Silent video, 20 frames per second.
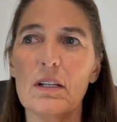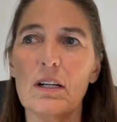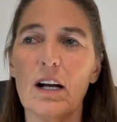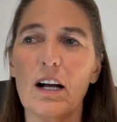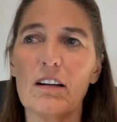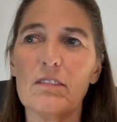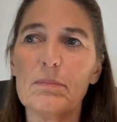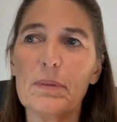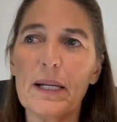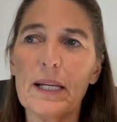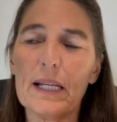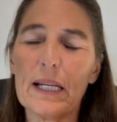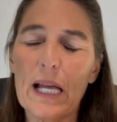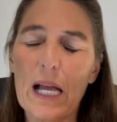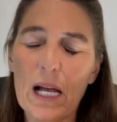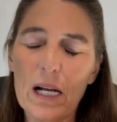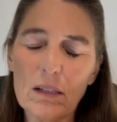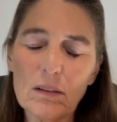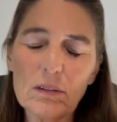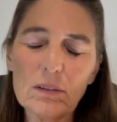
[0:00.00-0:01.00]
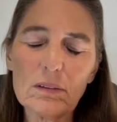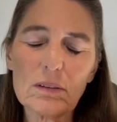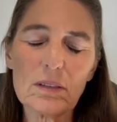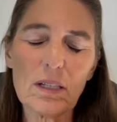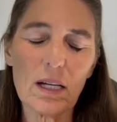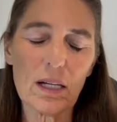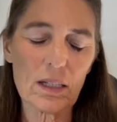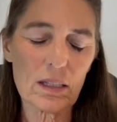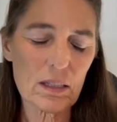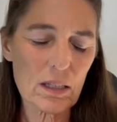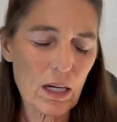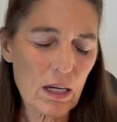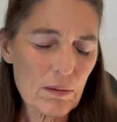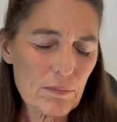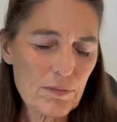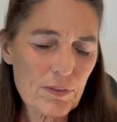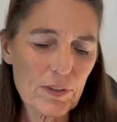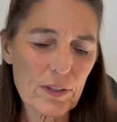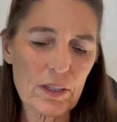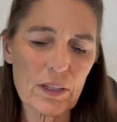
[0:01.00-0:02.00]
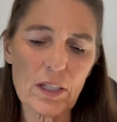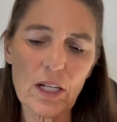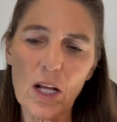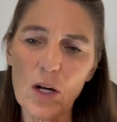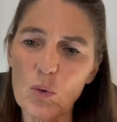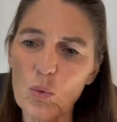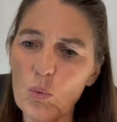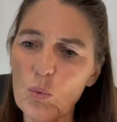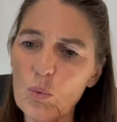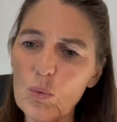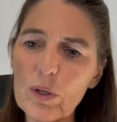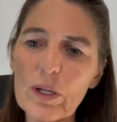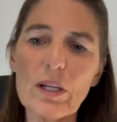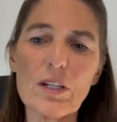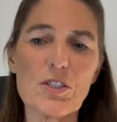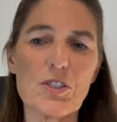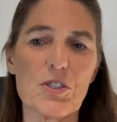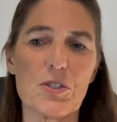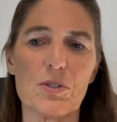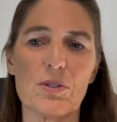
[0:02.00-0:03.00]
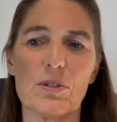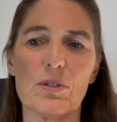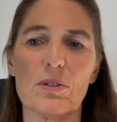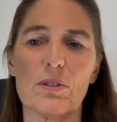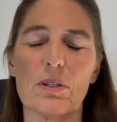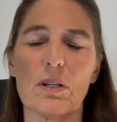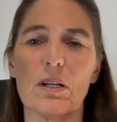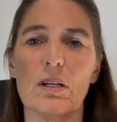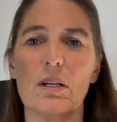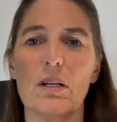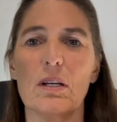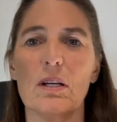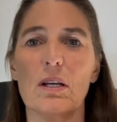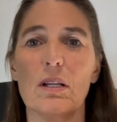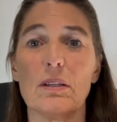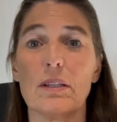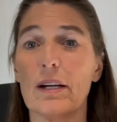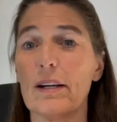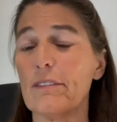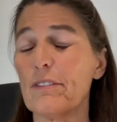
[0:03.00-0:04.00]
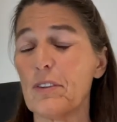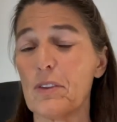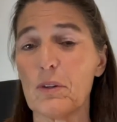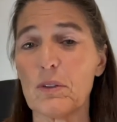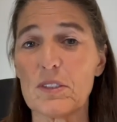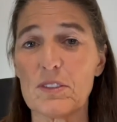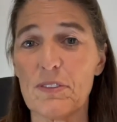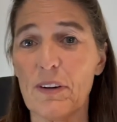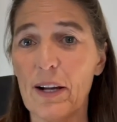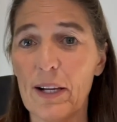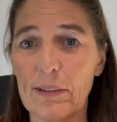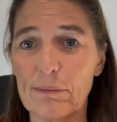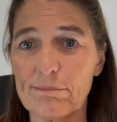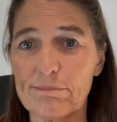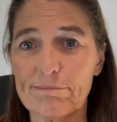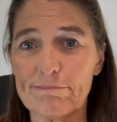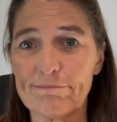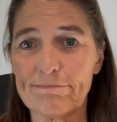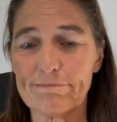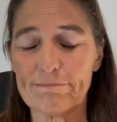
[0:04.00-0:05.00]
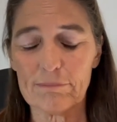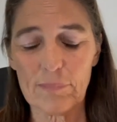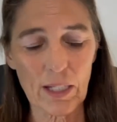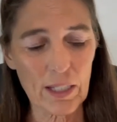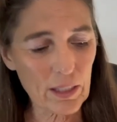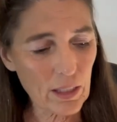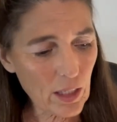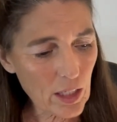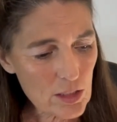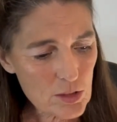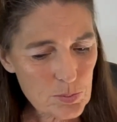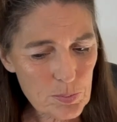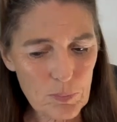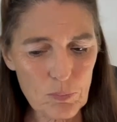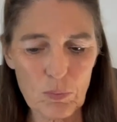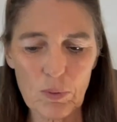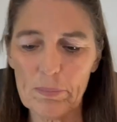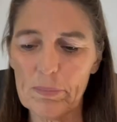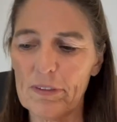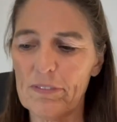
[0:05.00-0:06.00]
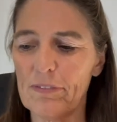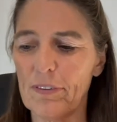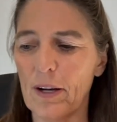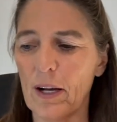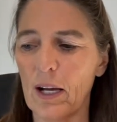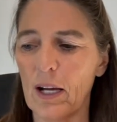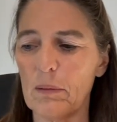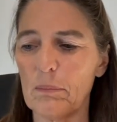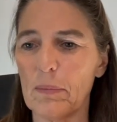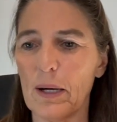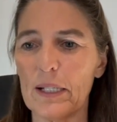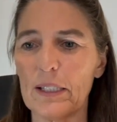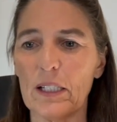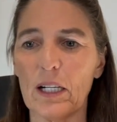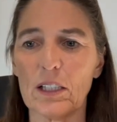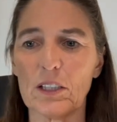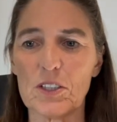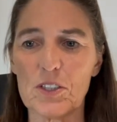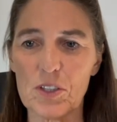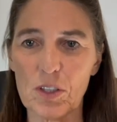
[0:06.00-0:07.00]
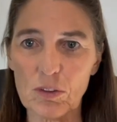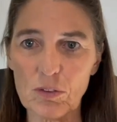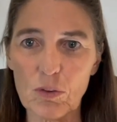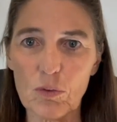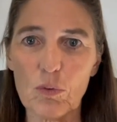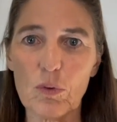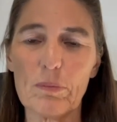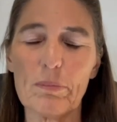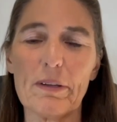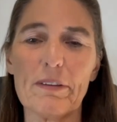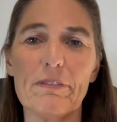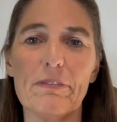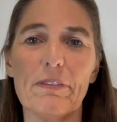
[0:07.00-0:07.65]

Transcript: of being held and comforted and reassured that everything was fine. My husband would be fine. My young children would be